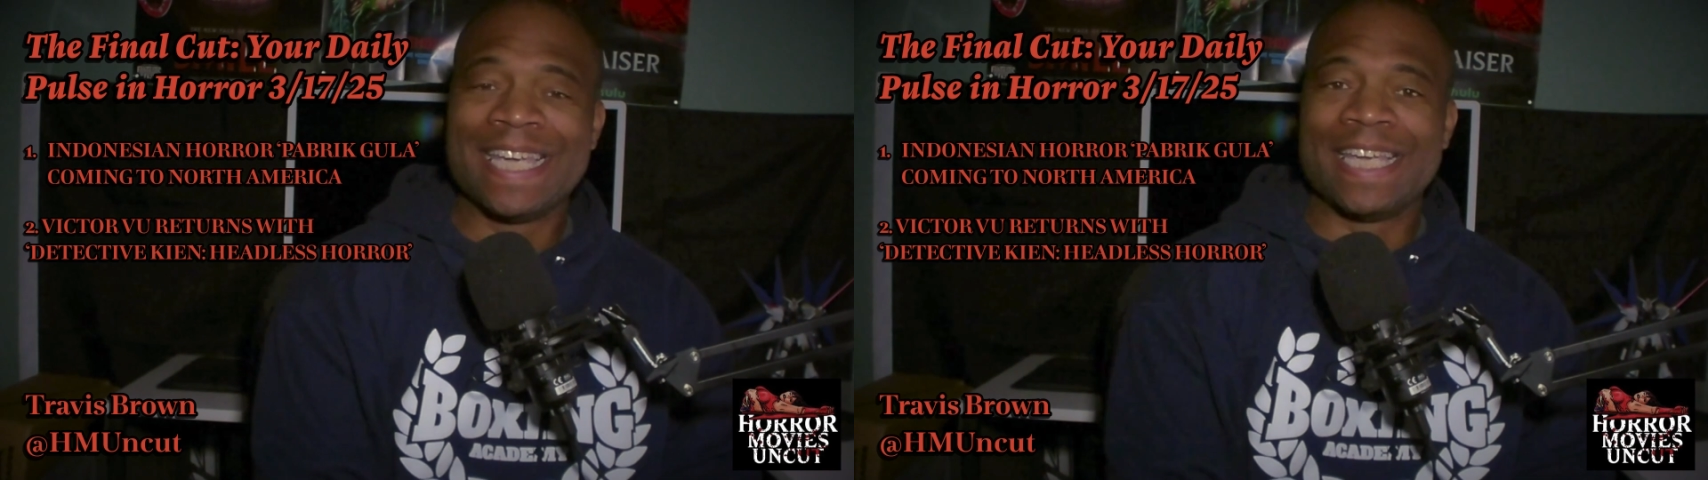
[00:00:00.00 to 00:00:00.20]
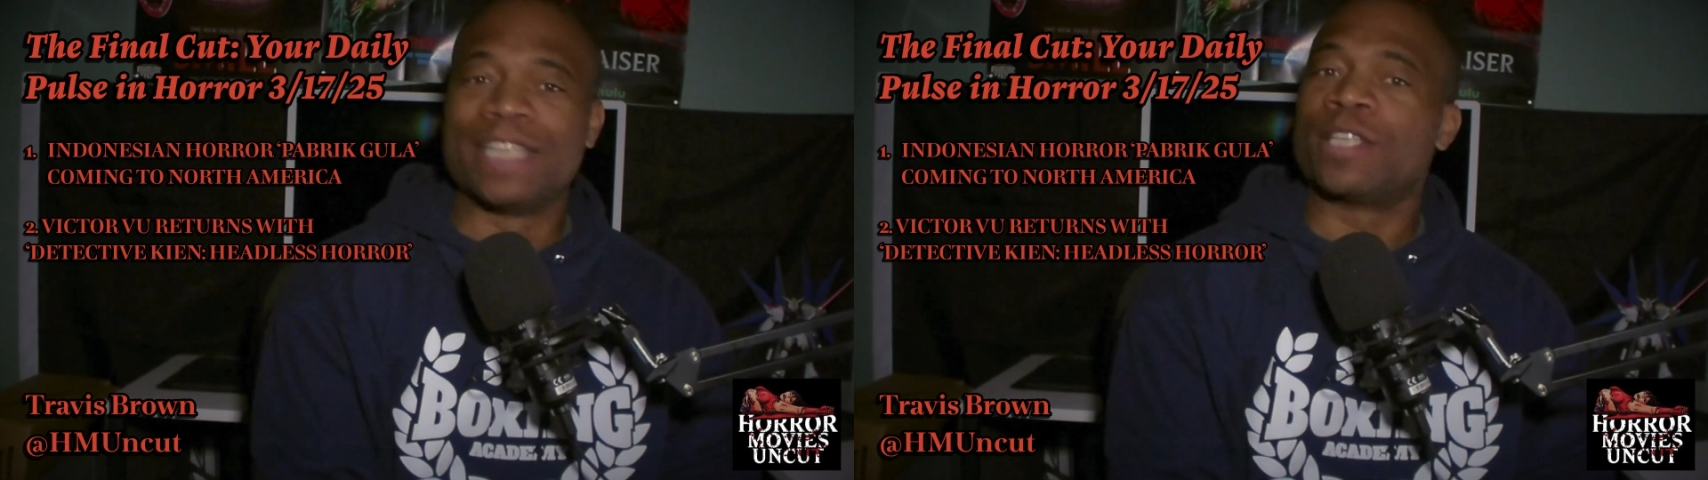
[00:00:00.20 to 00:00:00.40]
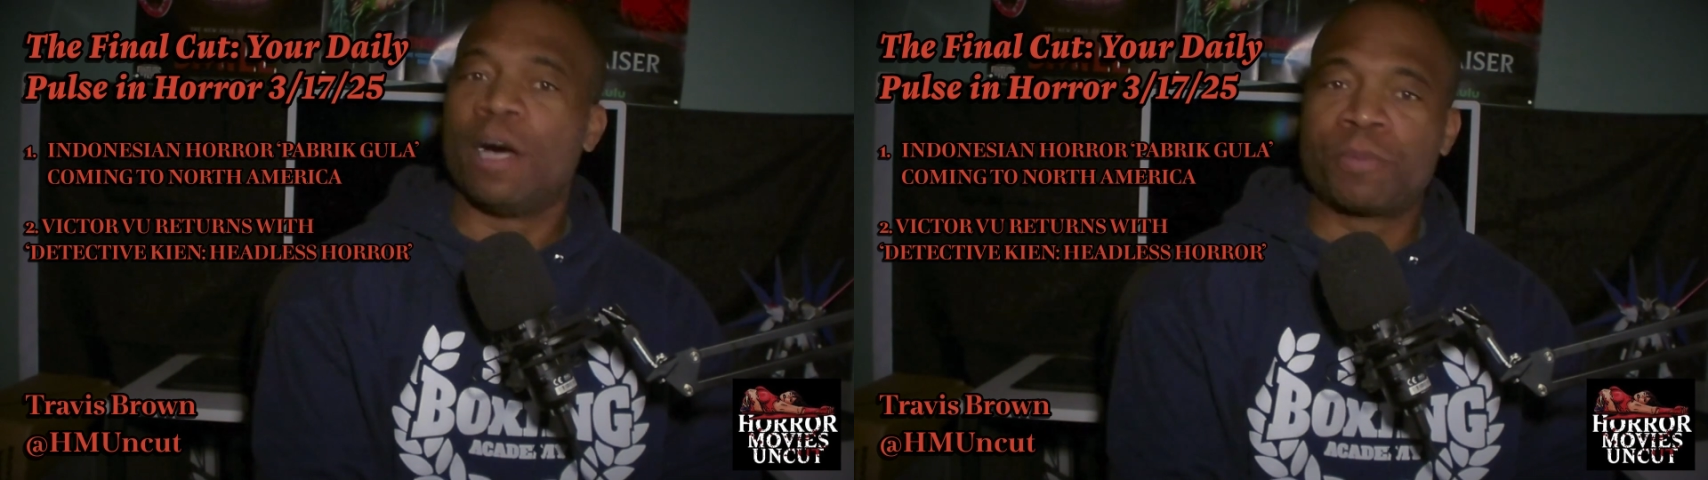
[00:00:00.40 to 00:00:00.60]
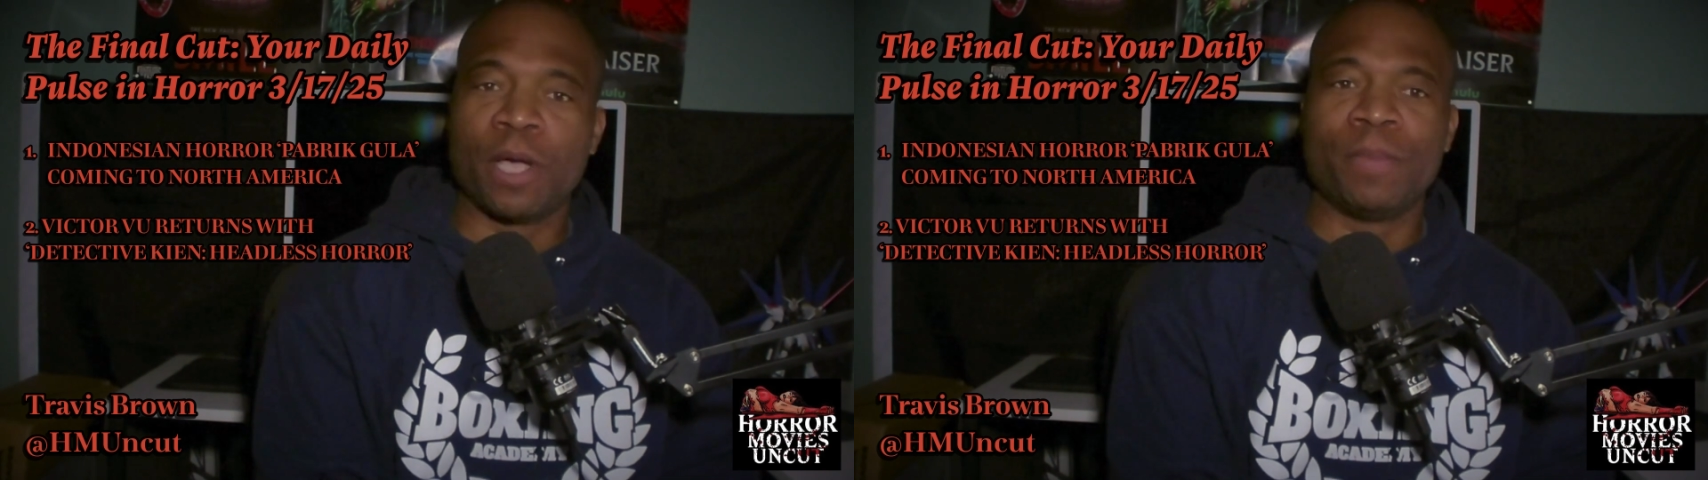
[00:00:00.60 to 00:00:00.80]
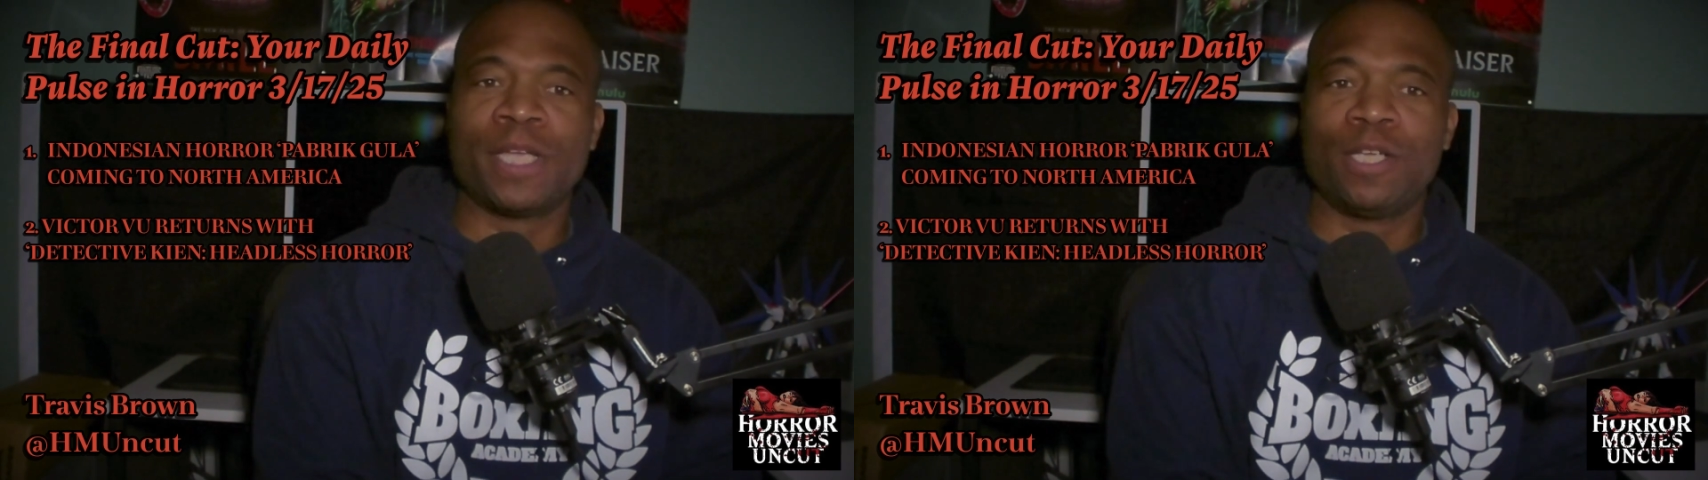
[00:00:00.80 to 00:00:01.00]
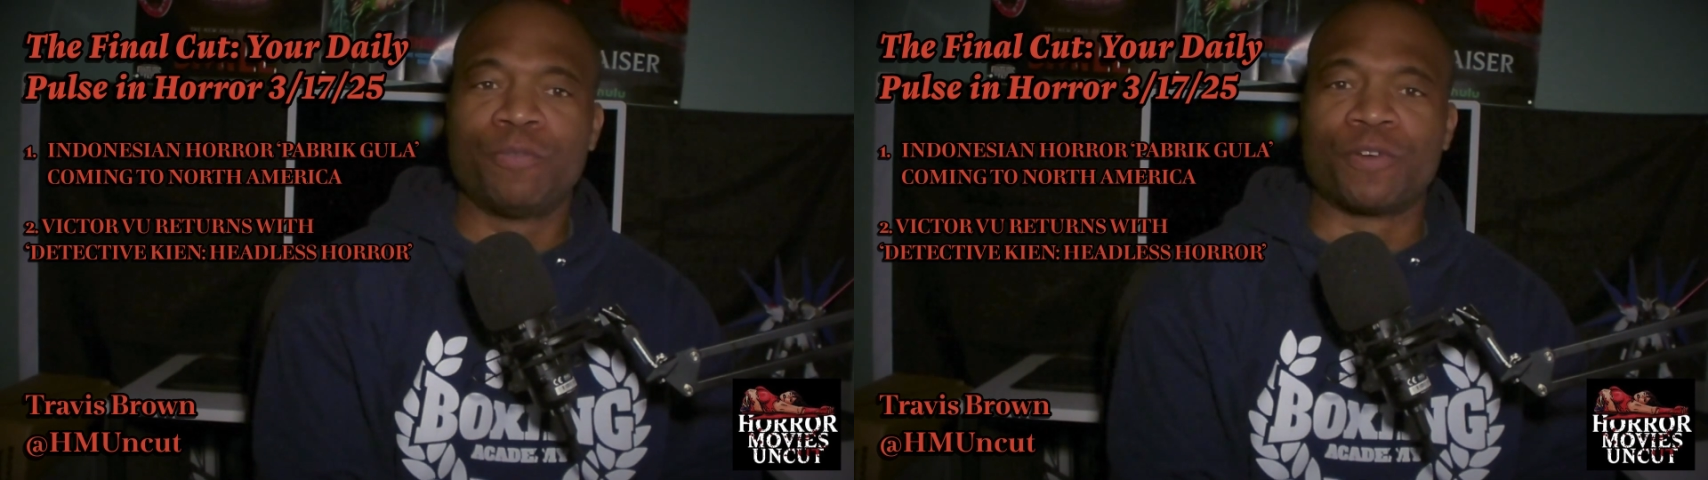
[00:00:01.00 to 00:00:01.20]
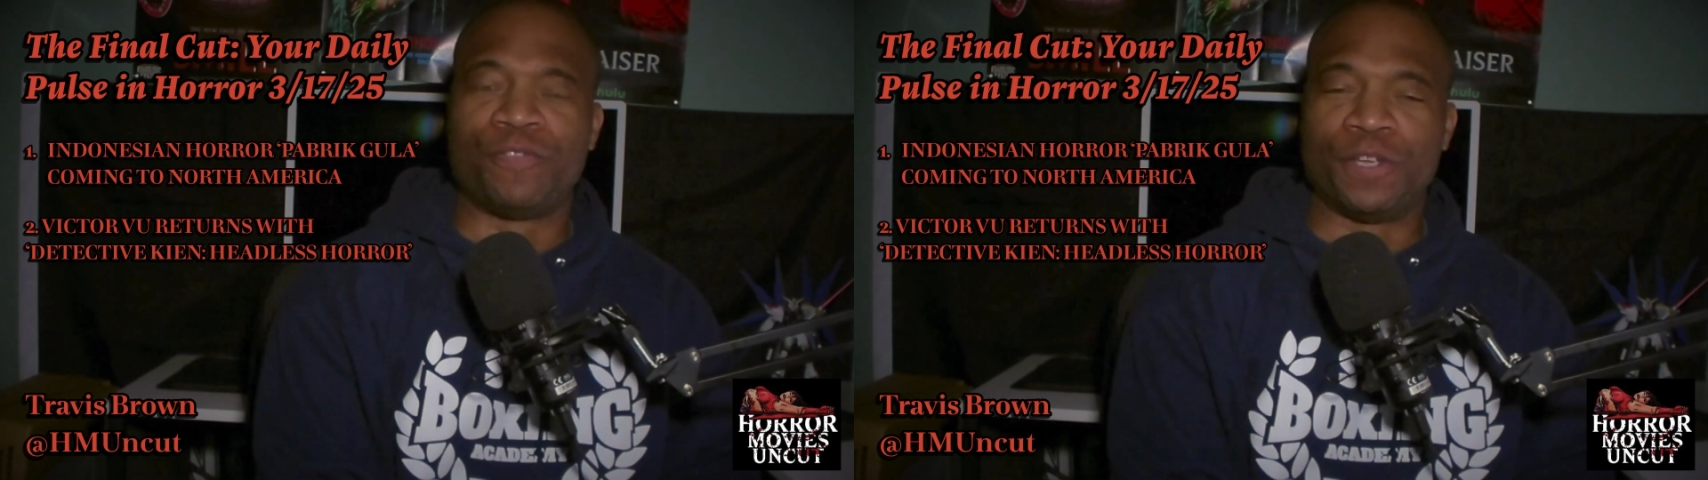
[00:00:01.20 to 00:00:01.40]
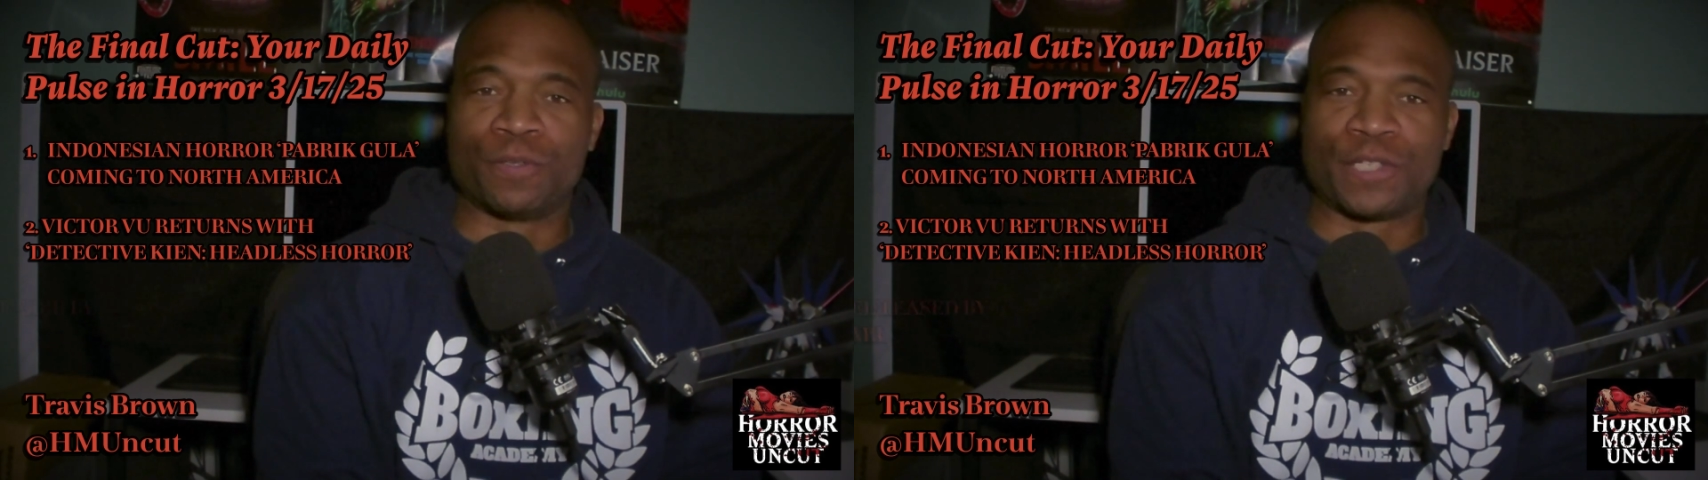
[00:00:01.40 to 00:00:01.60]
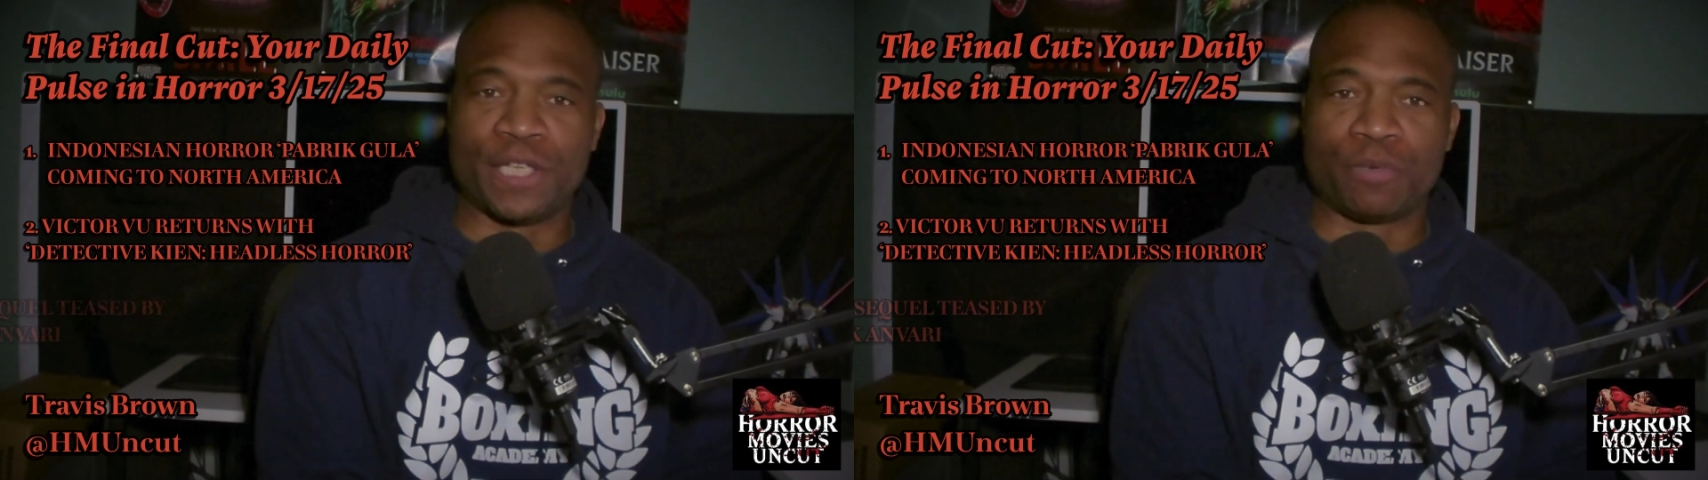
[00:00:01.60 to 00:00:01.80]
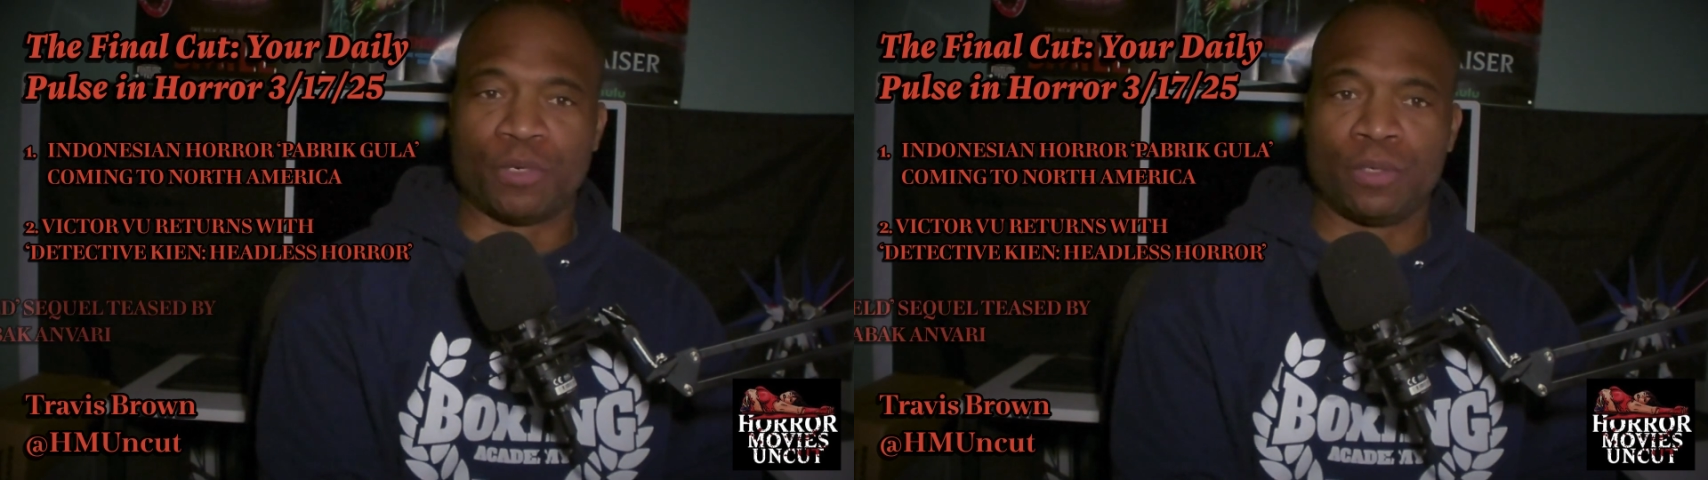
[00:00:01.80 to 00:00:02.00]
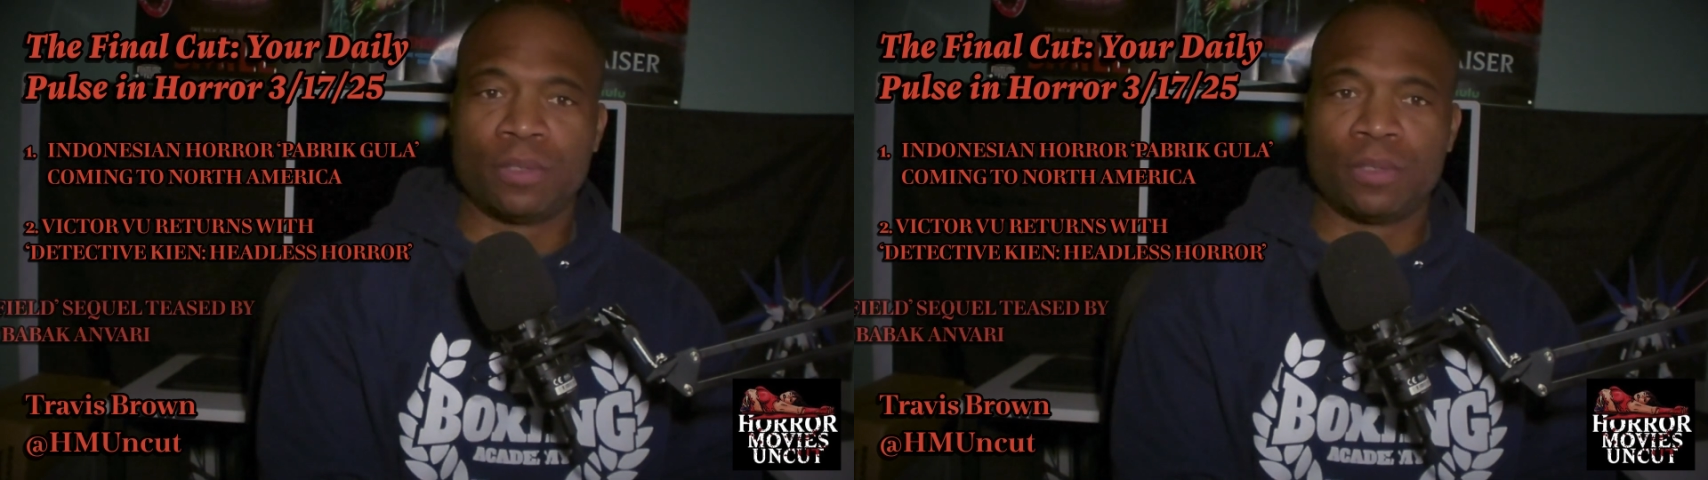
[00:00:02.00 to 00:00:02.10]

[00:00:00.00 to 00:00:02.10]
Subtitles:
his upcoming Cloverfield sequel.